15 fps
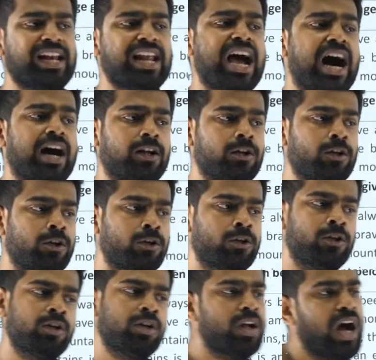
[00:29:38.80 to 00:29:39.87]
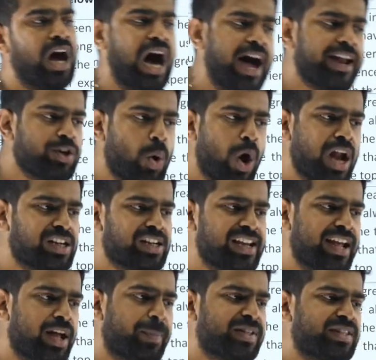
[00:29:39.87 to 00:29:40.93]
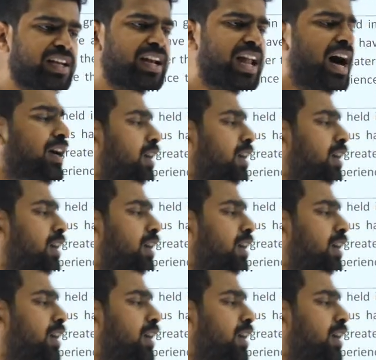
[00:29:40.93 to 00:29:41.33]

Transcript: Iliya, are you all clear pasangla?